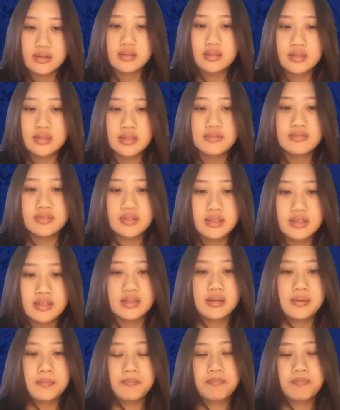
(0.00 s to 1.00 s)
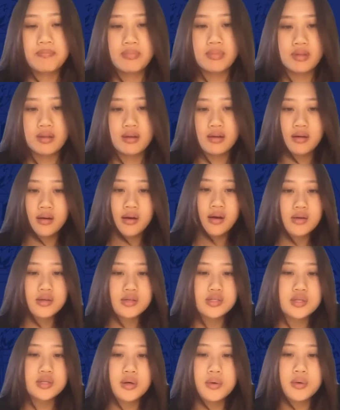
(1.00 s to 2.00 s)
definitely.
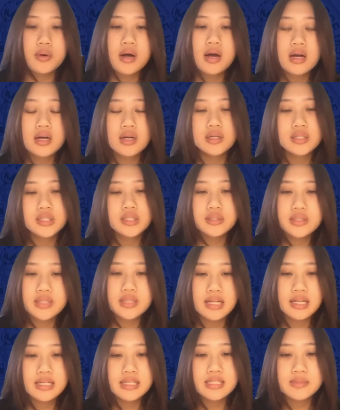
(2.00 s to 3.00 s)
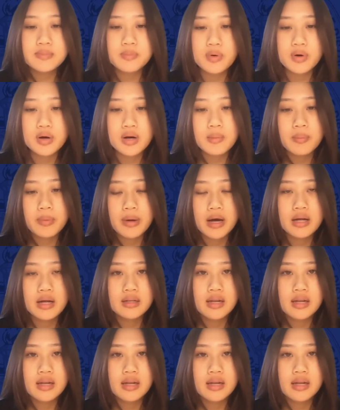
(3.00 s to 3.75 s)
So, could you tell us more about